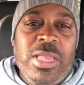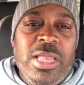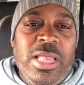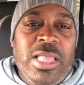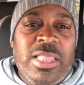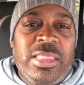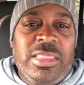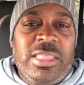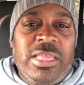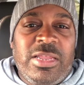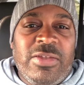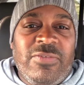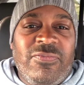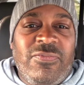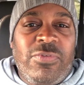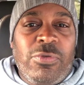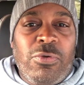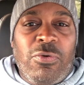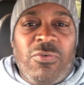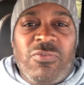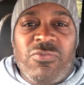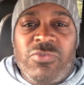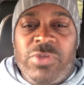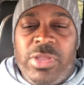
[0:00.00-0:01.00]
then feel
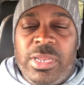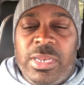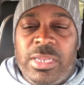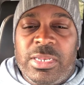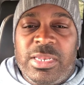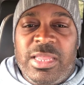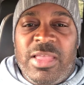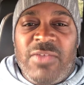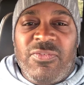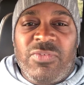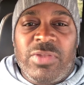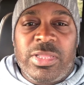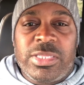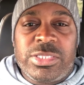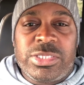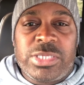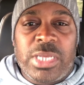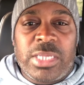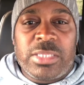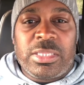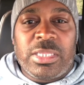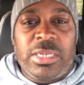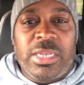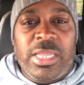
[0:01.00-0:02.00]
free to definitely check
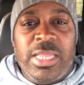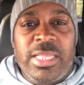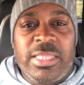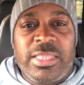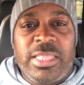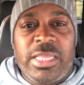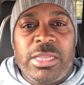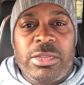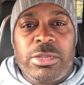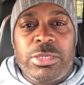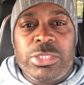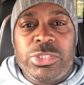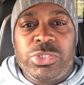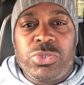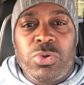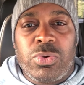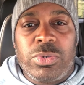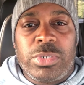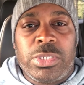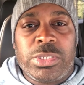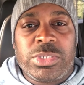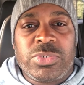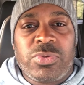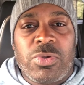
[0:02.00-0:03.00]
the link there and join the
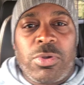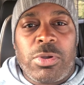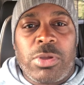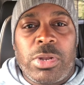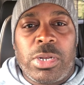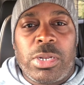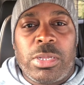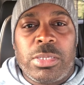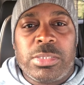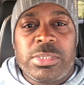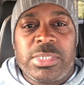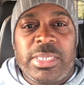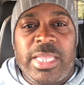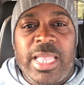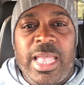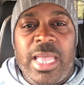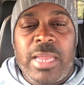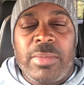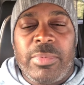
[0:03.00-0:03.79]
Stronger Lawns Academy.